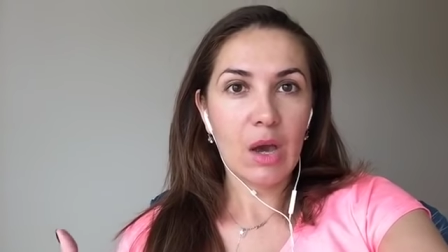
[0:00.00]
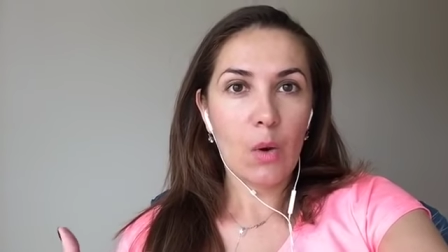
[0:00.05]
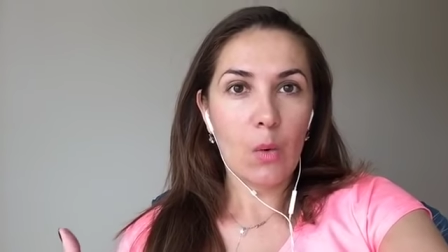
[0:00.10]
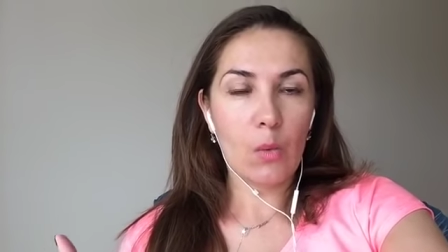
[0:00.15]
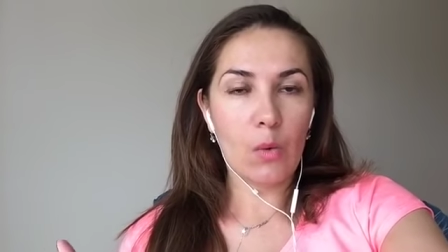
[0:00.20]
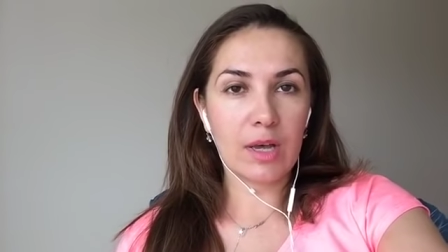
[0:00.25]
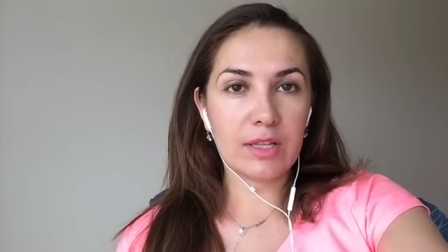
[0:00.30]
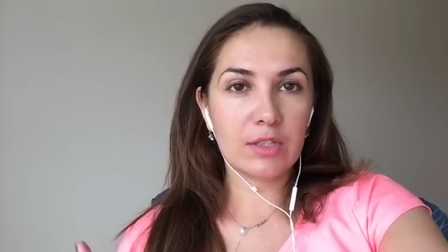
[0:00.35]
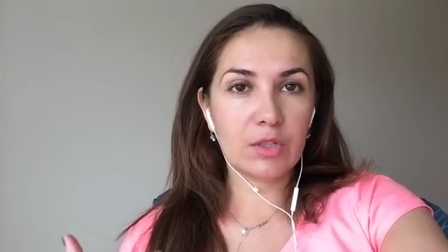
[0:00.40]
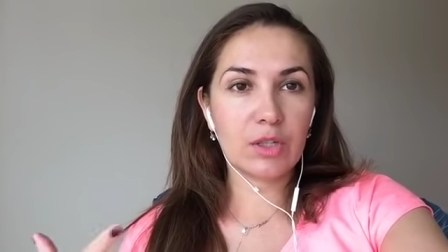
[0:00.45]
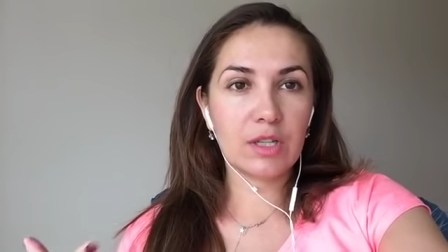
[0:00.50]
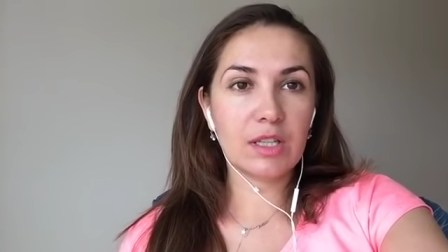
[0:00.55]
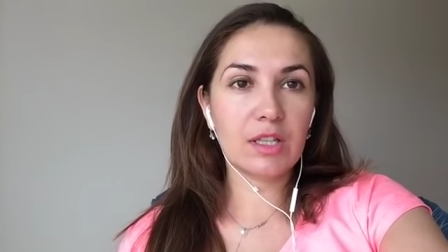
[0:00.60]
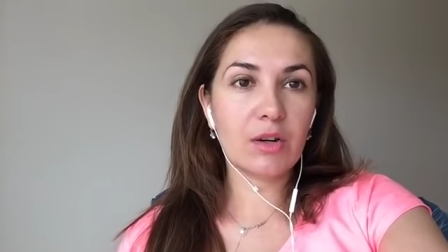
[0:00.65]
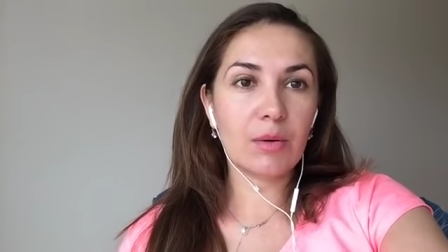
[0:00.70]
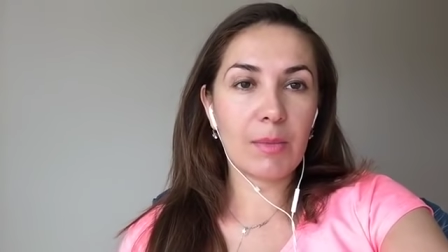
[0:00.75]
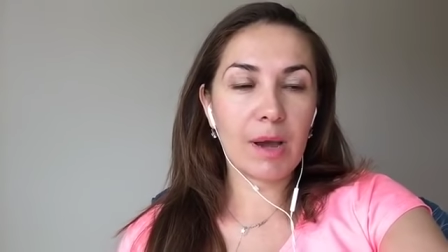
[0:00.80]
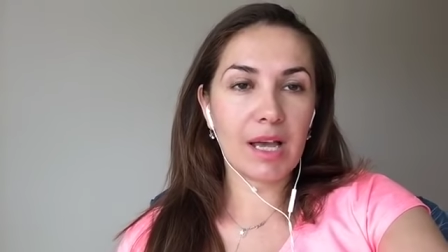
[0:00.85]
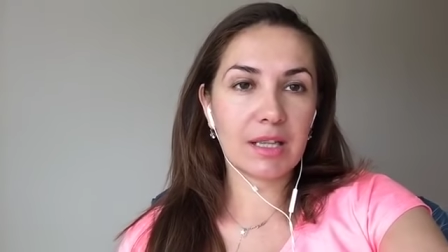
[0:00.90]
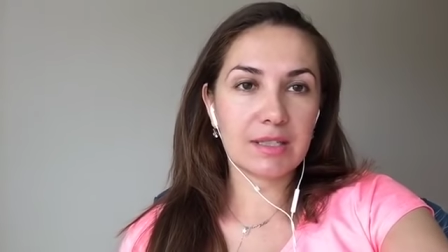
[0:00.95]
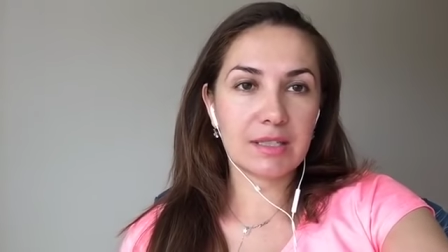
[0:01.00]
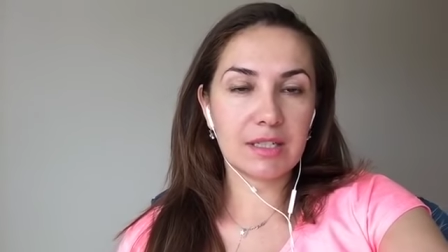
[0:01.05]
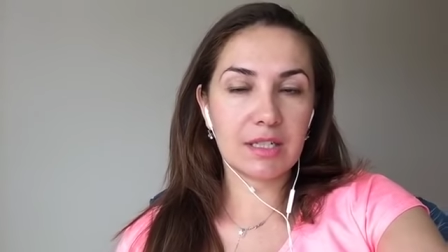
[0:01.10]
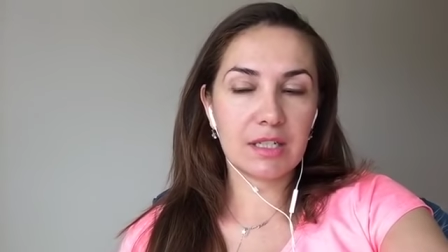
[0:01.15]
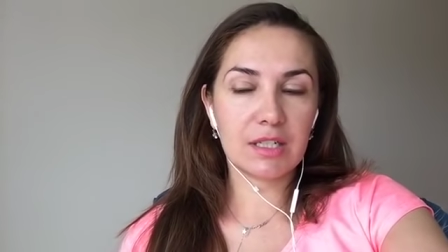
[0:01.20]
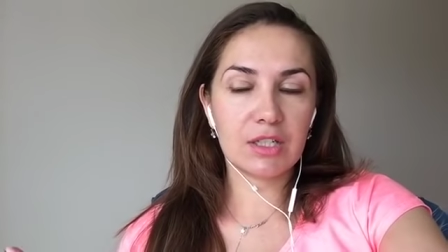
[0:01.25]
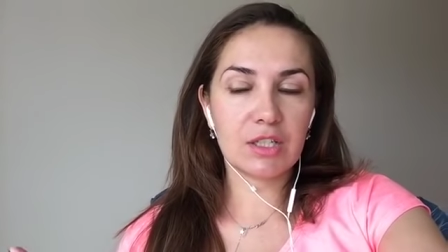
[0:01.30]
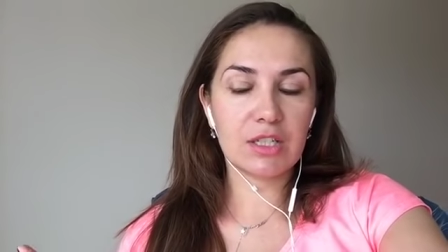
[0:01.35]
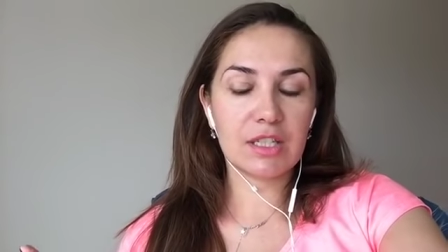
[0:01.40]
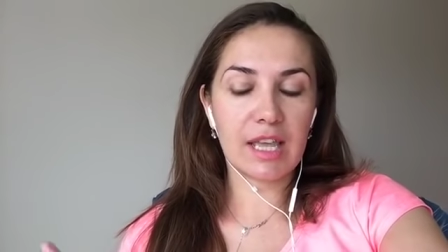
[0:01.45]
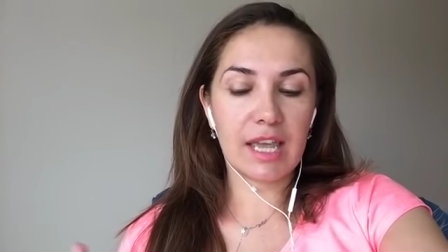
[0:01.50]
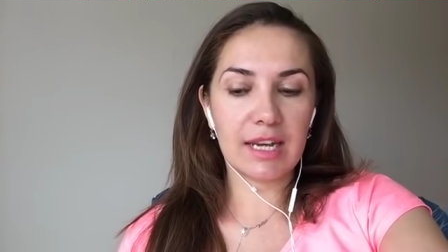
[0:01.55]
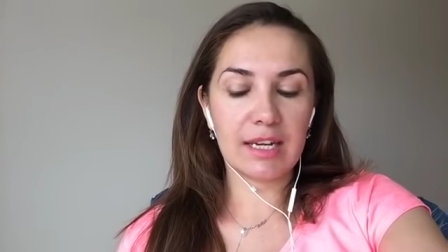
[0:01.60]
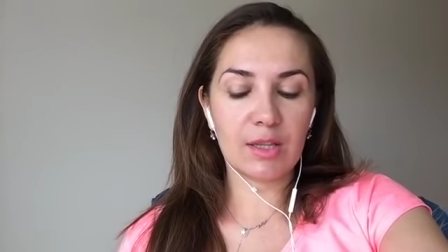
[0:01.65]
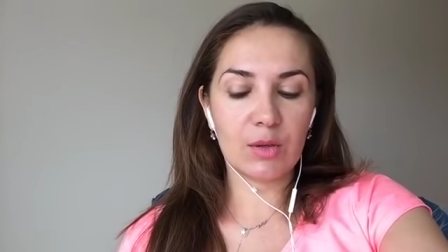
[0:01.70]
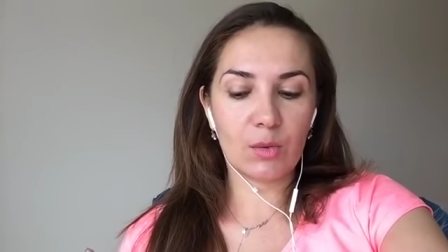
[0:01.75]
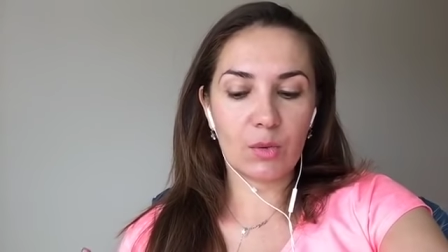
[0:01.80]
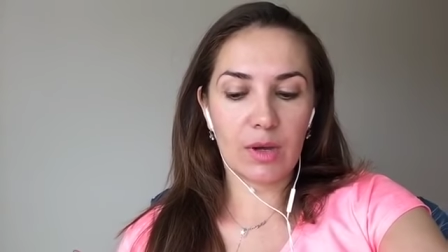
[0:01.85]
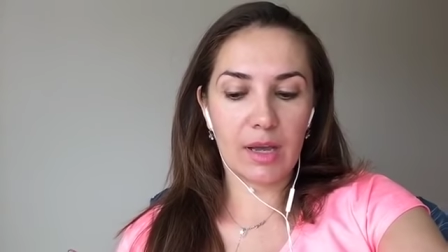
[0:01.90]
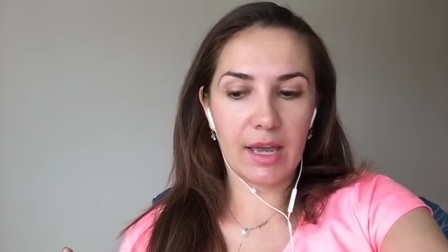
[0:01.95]
Once you get your master's, then
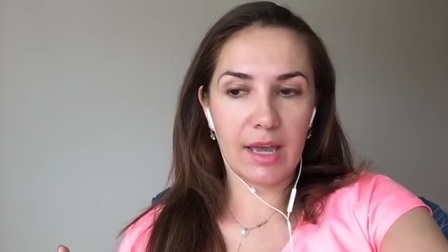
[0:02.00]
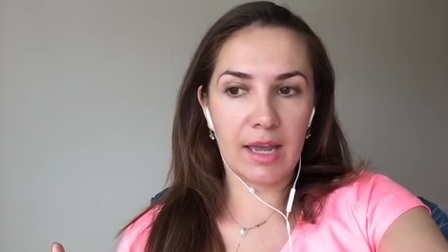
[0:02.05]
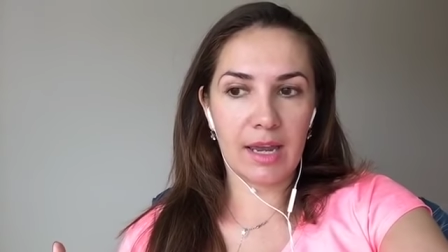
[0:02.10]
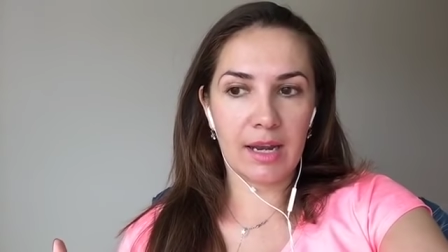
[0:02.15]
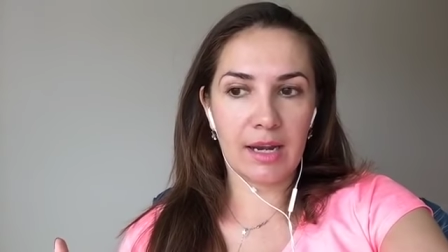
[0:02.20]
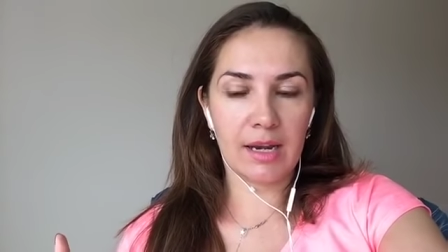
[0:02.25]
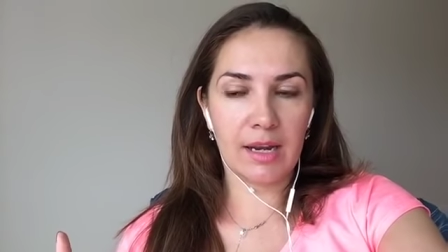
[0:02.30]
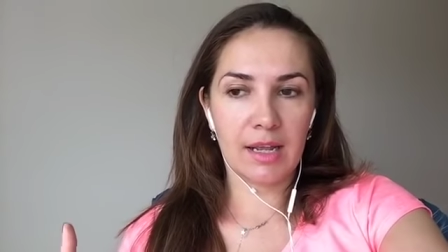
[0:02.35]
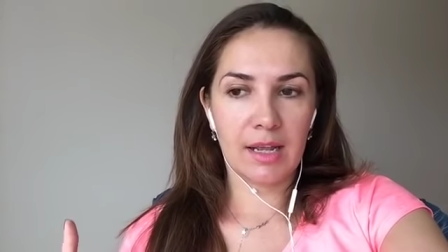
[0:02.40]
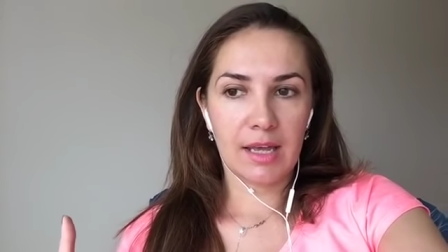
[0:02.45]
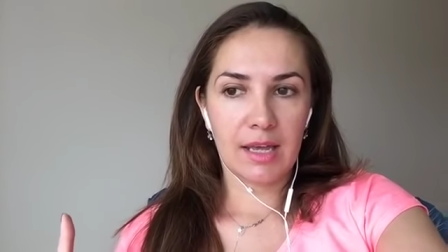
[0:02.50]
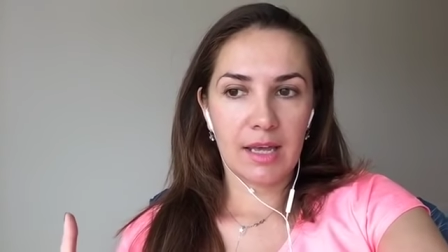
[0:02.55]
you can